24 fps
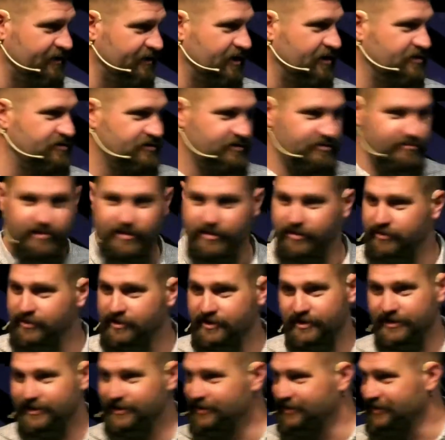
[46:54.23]
the edge of the road?
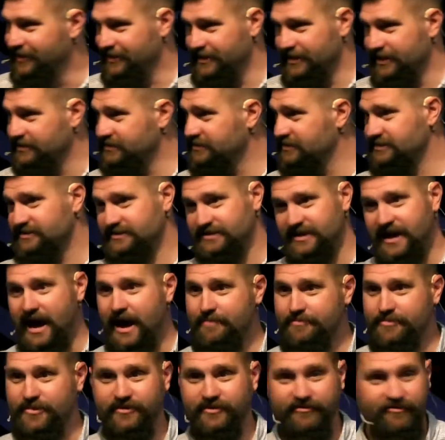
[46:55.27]
It doesn't
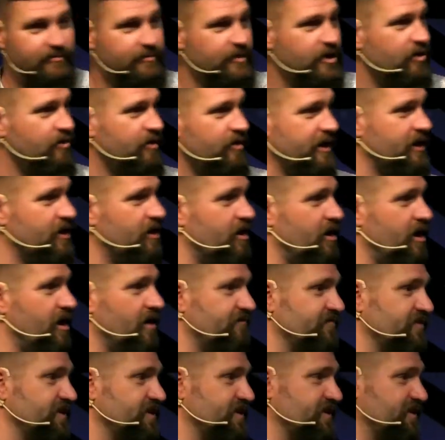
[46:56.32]
stop you from going
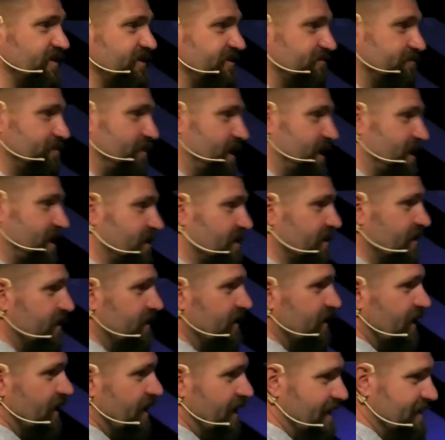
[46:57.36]
off into these big
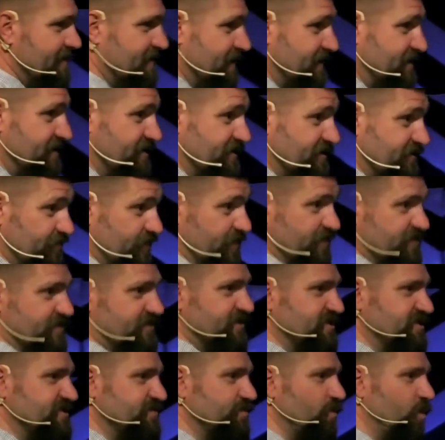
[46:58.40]
uh, ditches, which
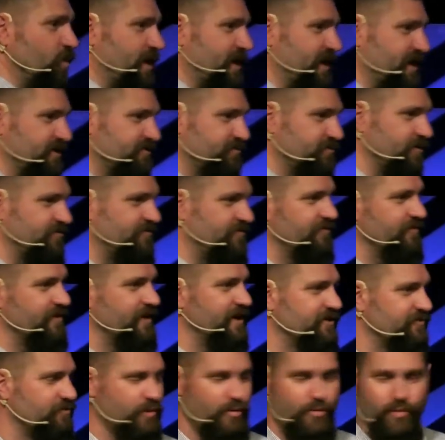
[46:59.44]
this morning, as we,
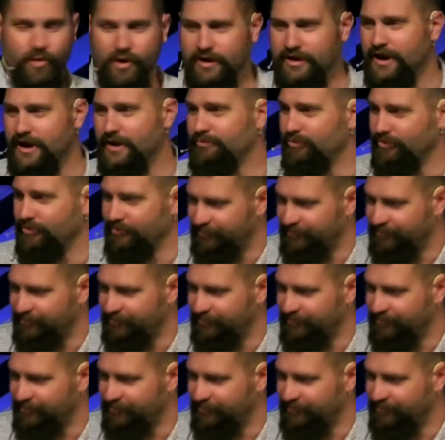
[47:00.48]
as we woke up, were